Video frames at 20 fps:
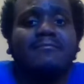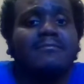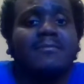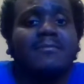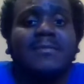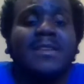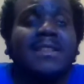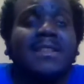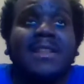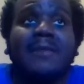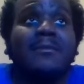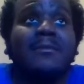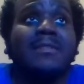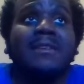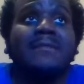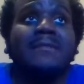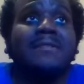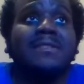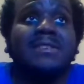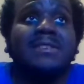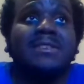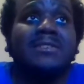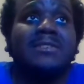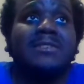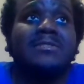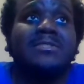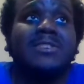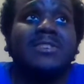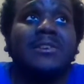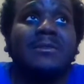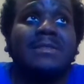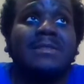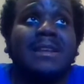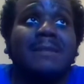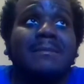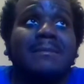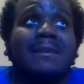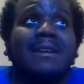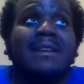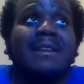they were leaving the Soul Stone without a
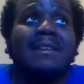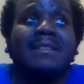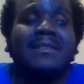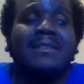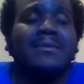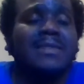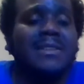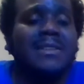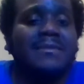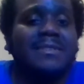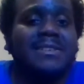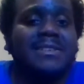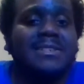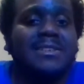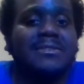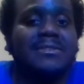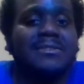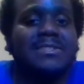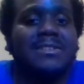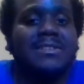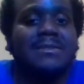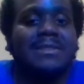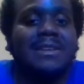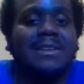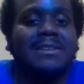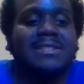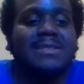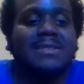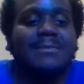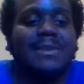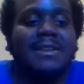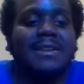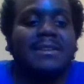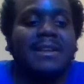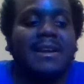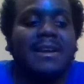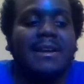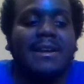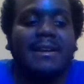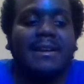body. They were leaving the Soul Stone without somebody
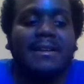dying.